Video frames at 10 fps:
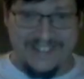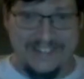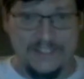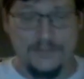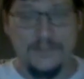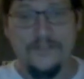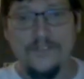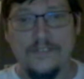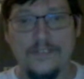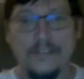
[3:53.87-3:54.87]
this one.
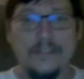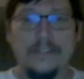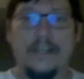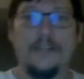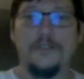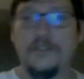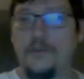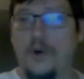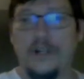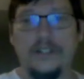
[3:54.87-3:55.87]
I usually
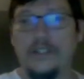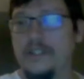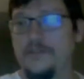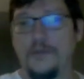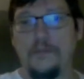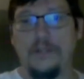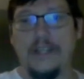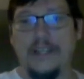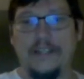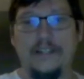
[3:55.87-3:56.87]
walk into this with a
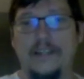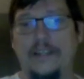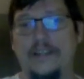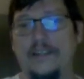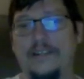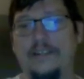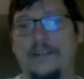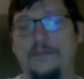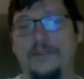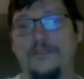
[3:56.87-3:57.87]
plan, and I'm
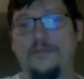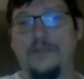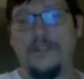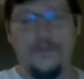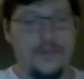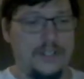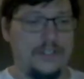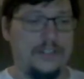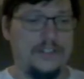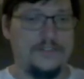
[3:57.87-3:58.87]
just really winging
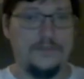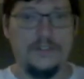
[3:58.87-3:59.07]
this one.